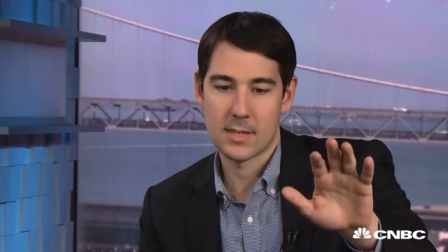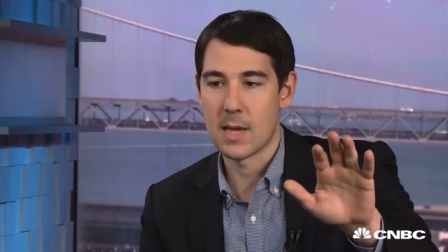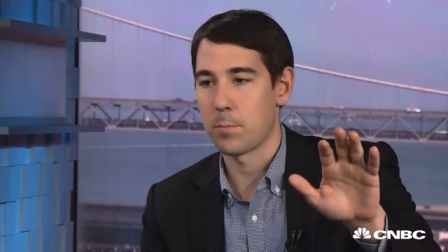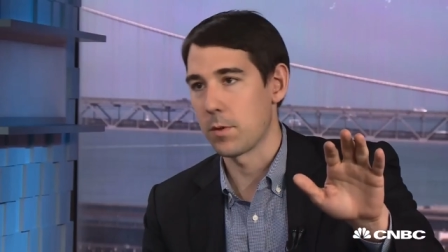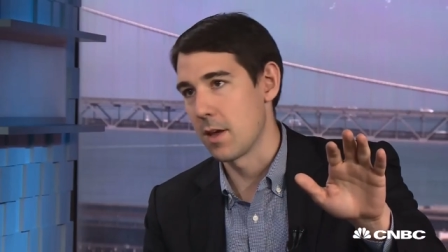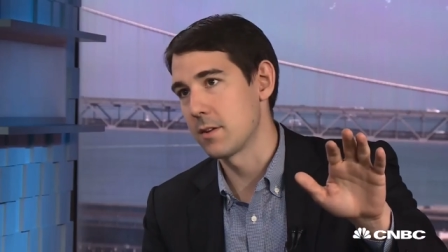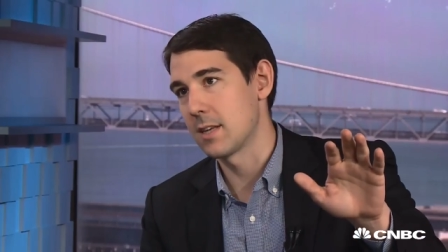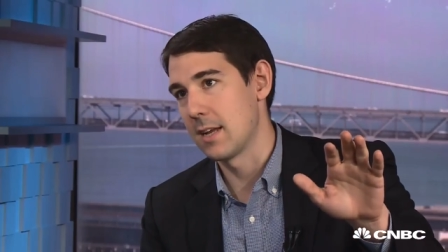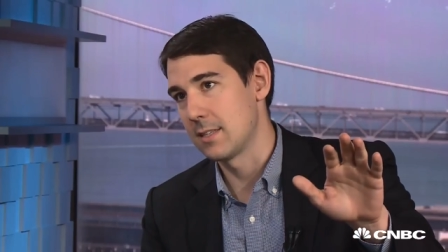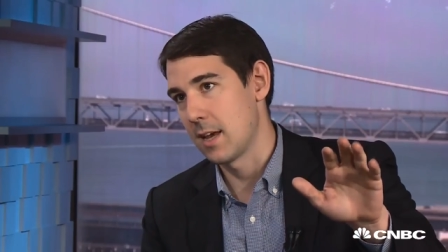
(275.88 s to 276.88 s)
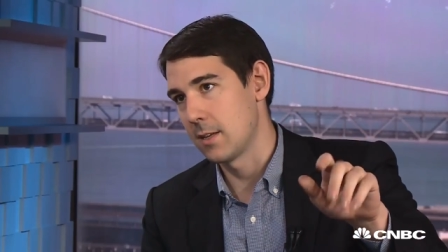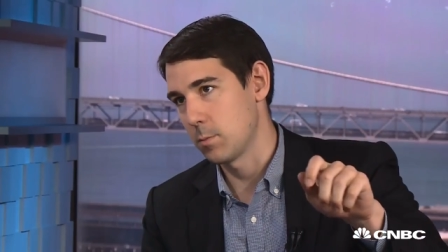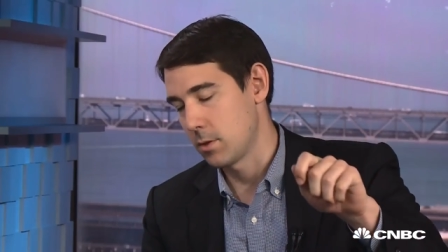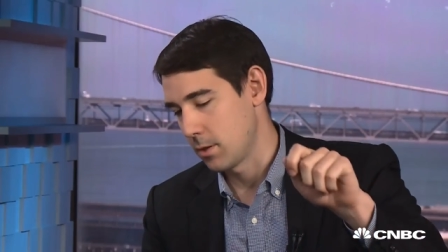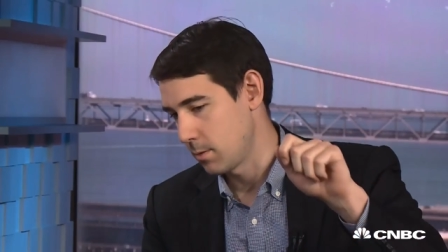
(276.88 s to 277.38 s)
accept what the other side says,
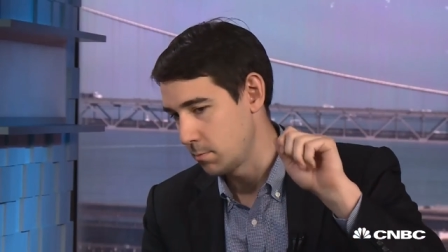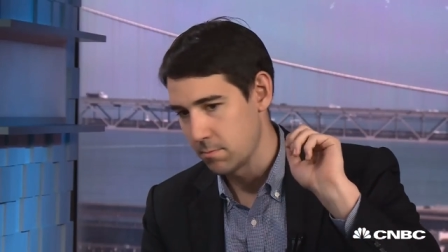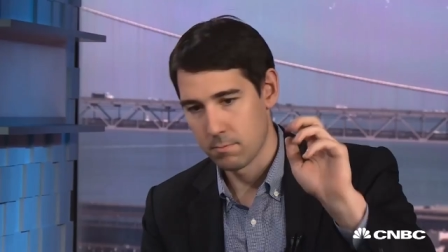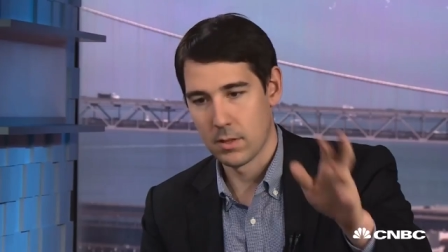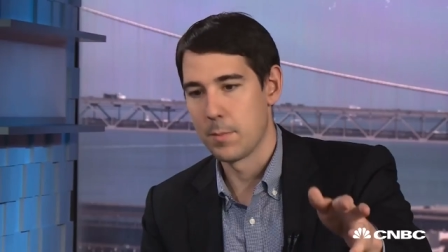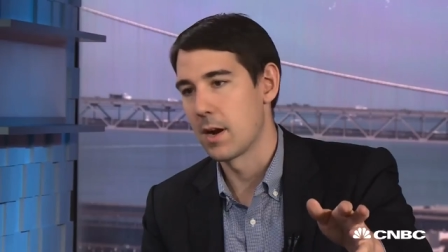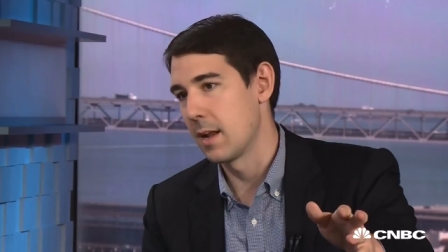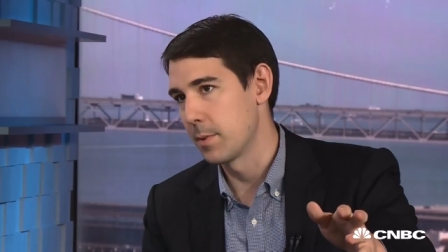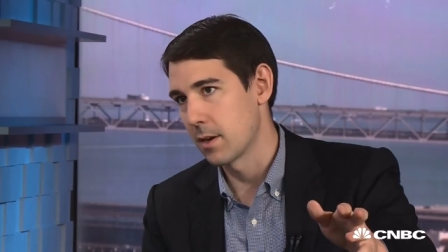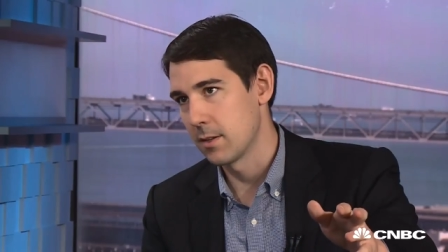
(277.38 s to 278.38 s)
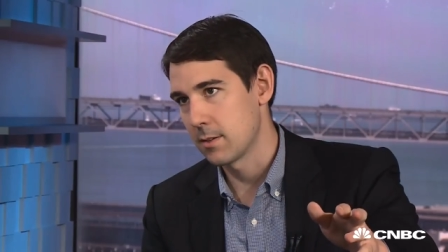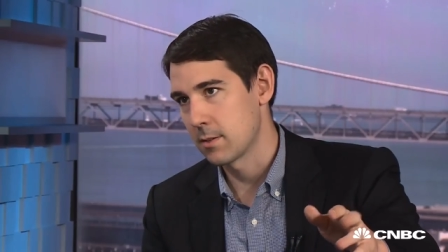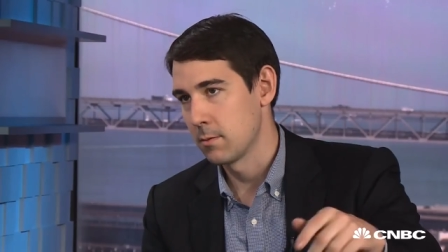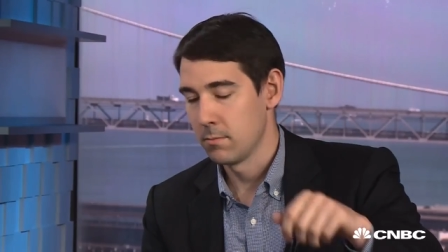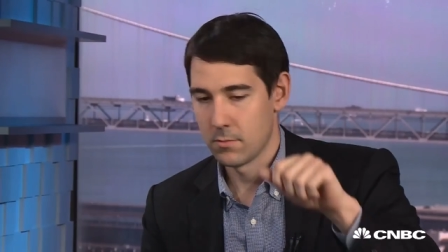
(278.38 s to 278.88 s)
which is blame it on
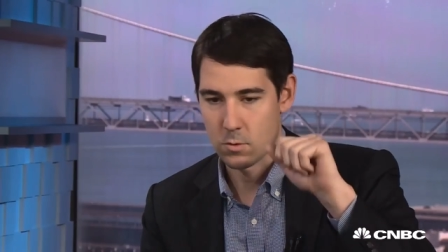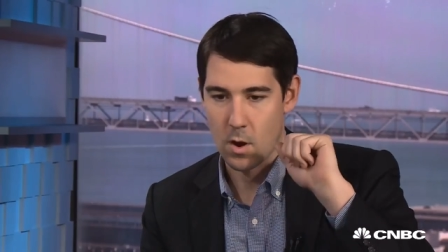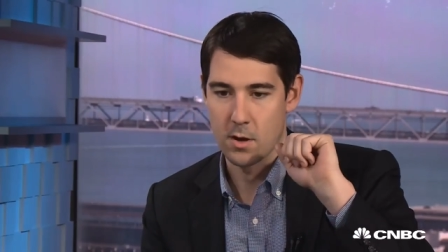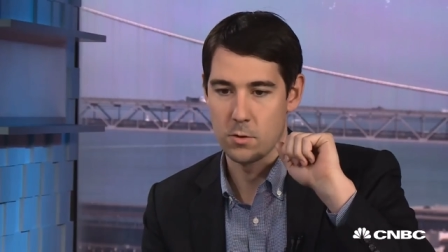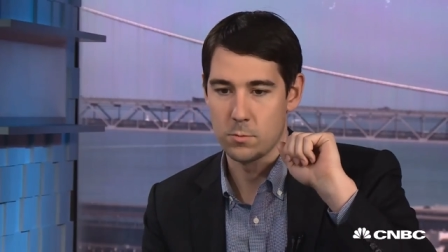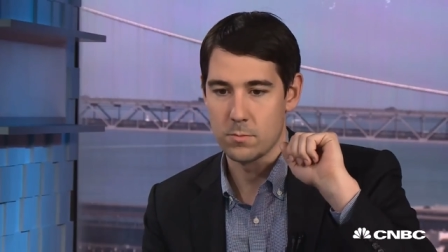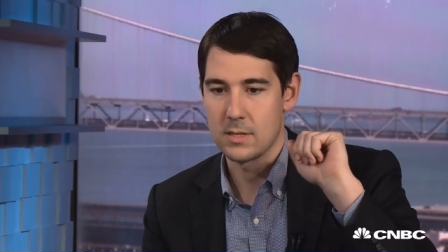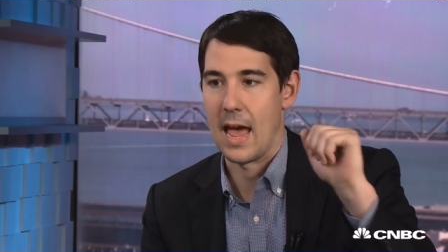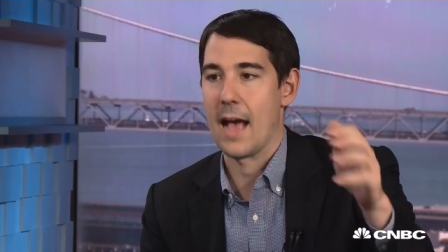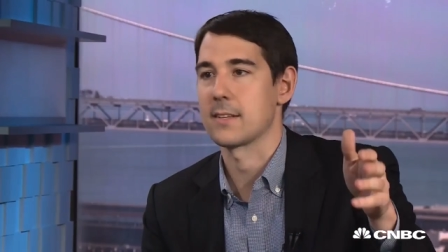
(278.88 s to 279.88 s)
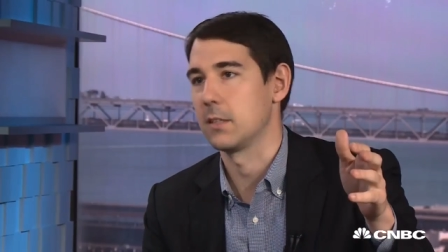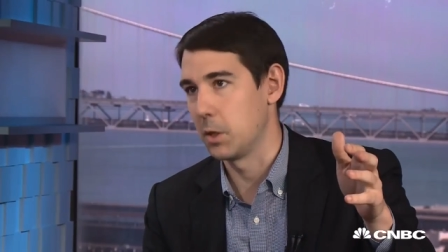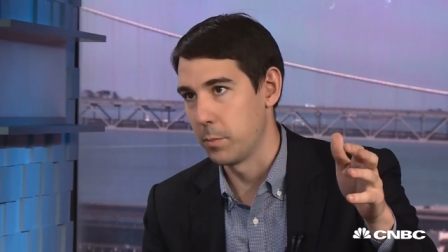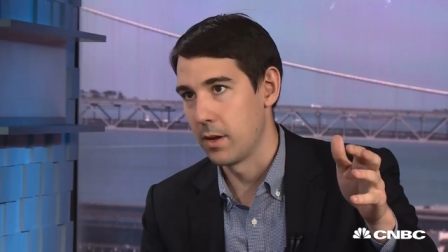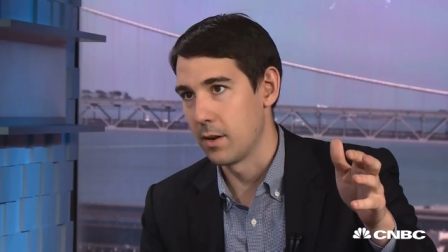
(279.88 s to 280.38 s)
immigrants, try to tax a
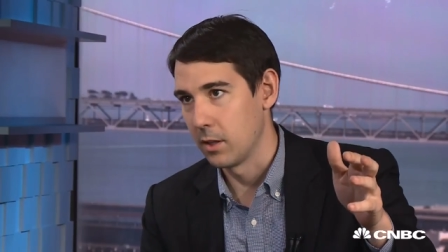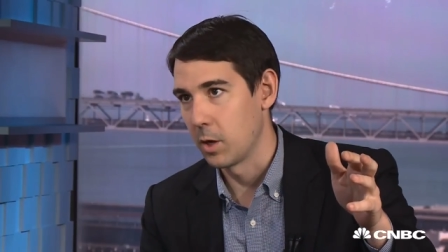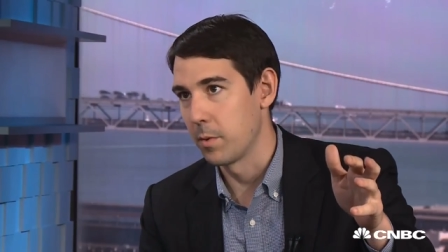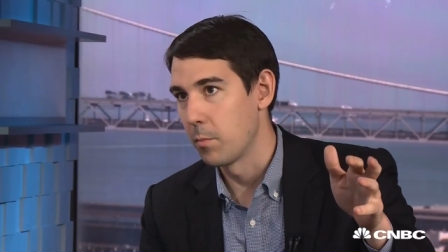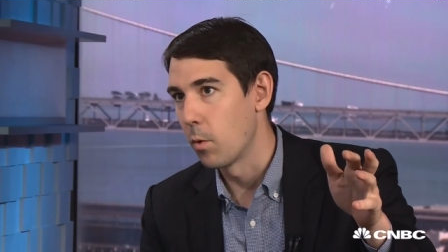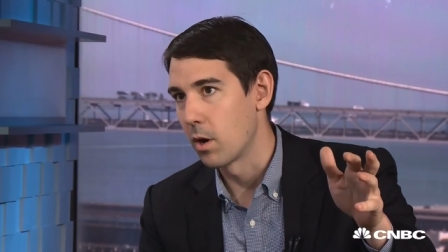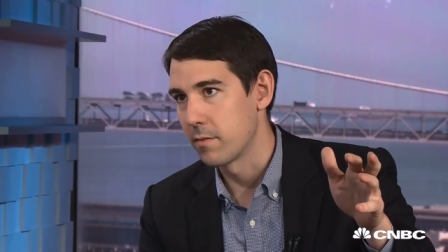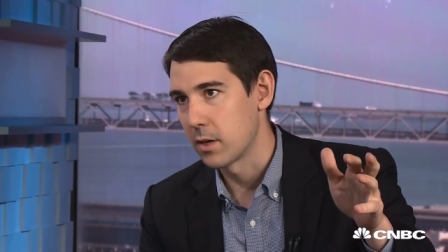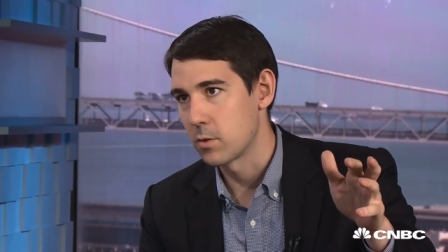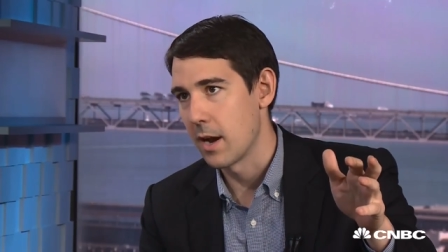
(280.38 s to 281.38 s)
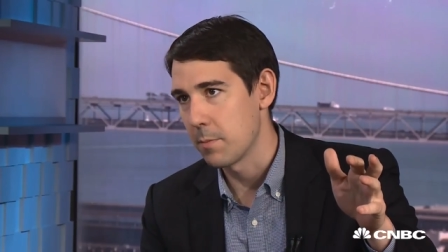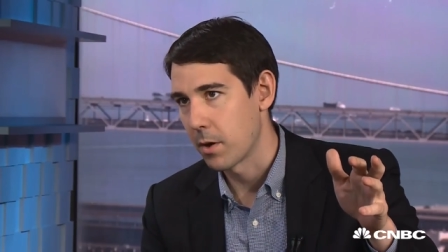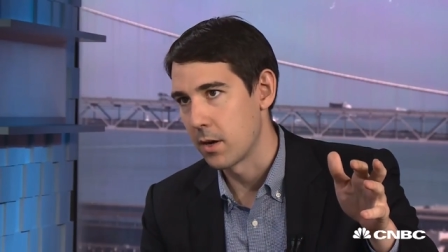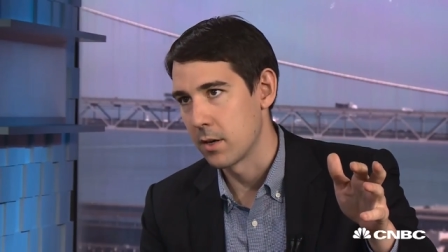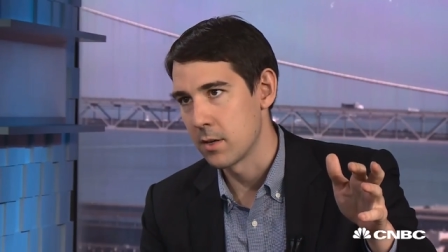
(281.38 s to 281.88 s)
little bit, a little bit more of our trading
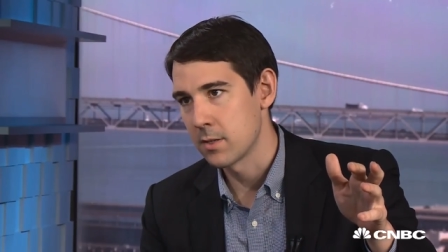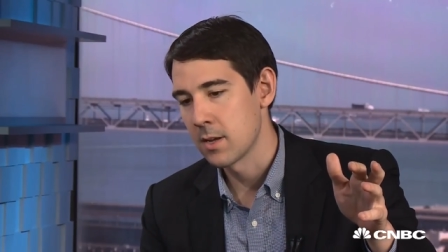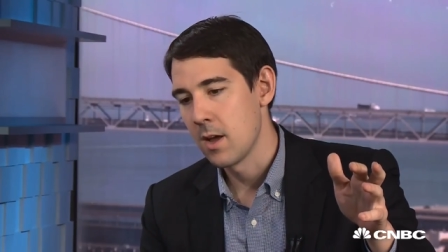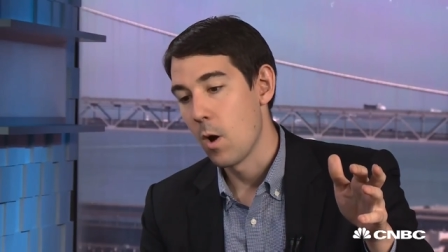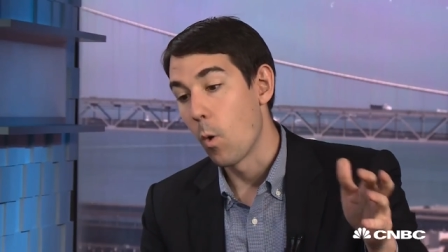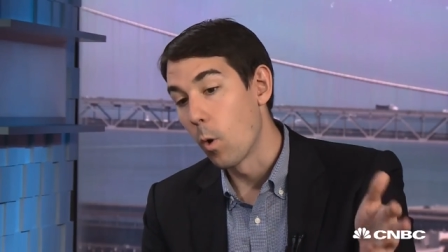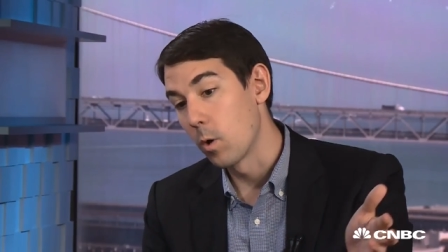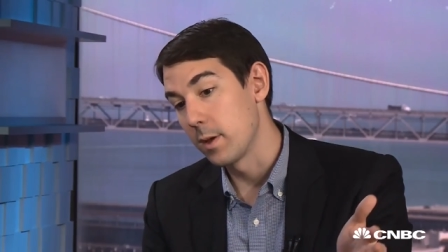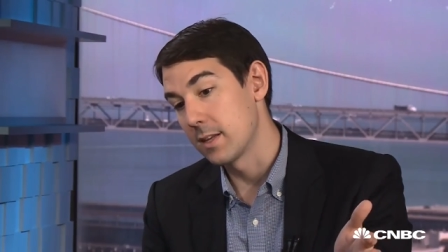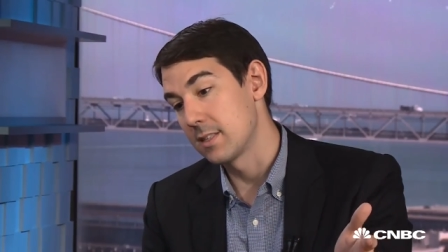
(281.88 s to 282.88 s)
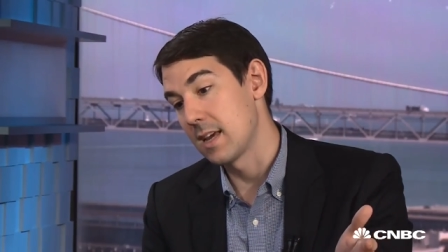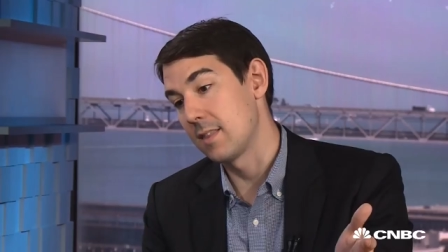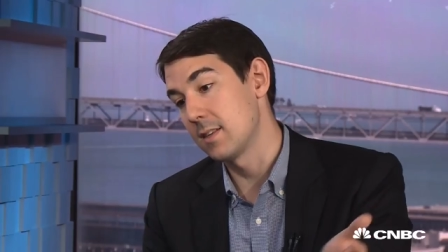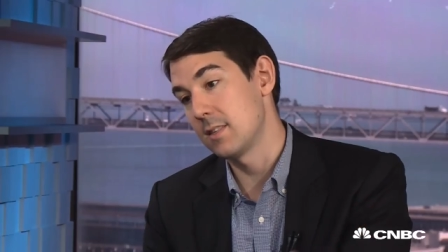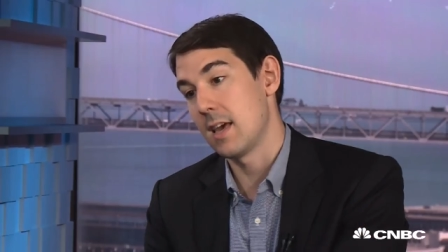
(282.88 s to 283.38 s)
partners, or we can say
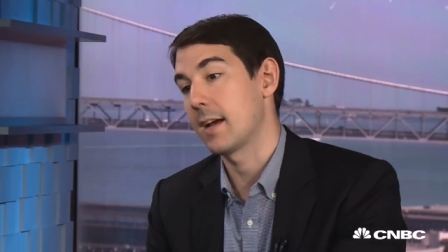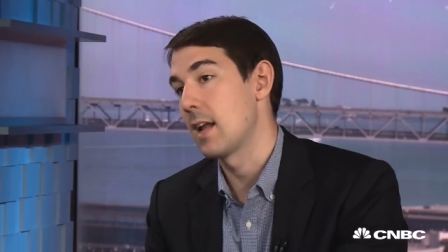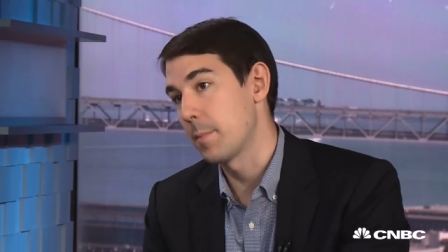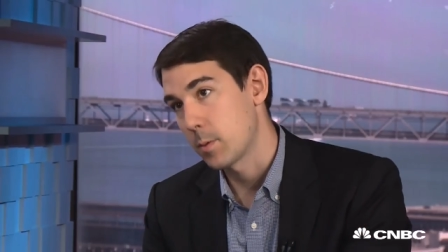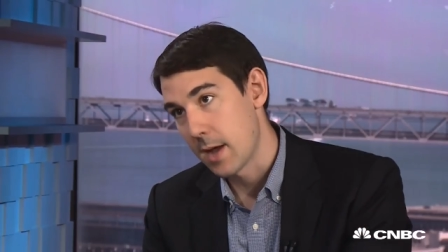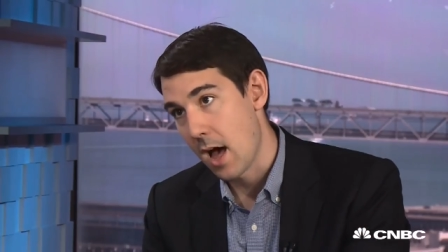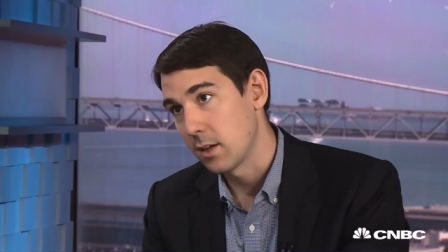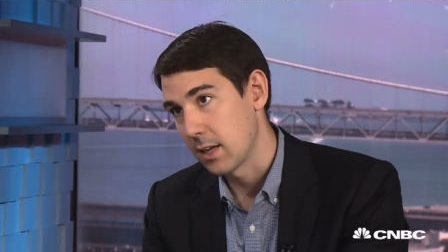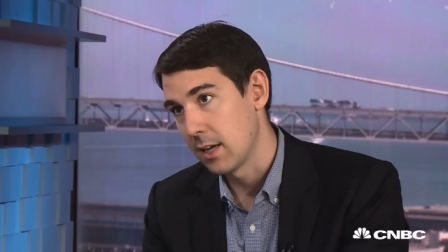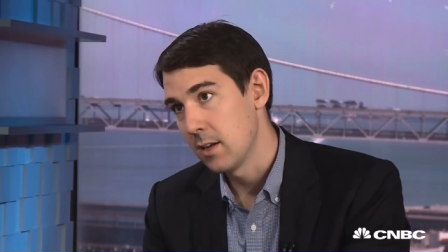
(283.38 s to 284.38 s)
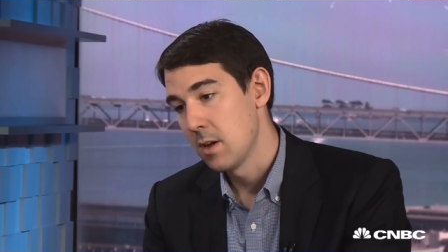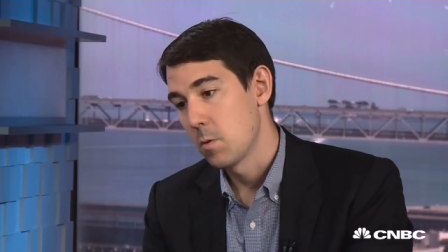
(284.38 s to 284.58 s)
this is the economic reality.